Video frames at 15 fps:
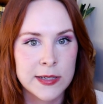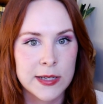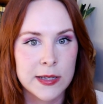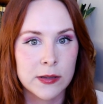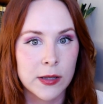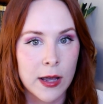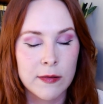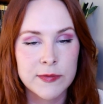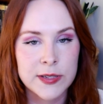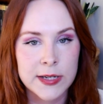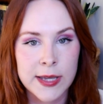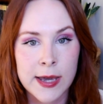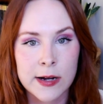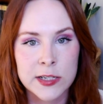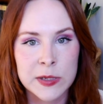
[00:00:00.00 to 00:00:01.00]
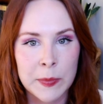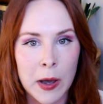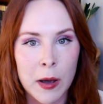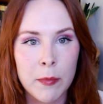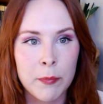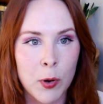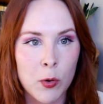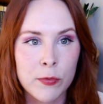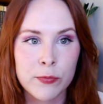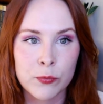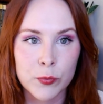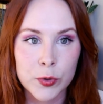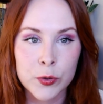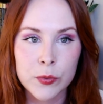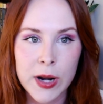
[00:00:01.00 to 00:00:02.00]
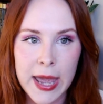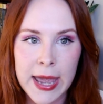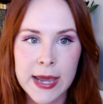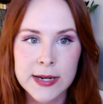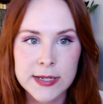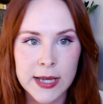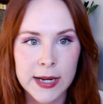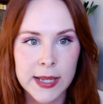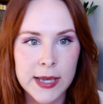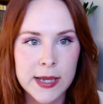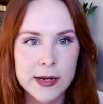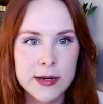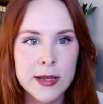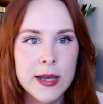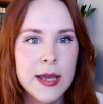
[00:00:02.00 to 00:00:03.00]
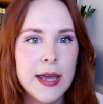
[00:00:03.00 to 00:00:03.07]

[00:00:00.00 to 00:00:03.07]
he loves and cares about both Rune and Gideon,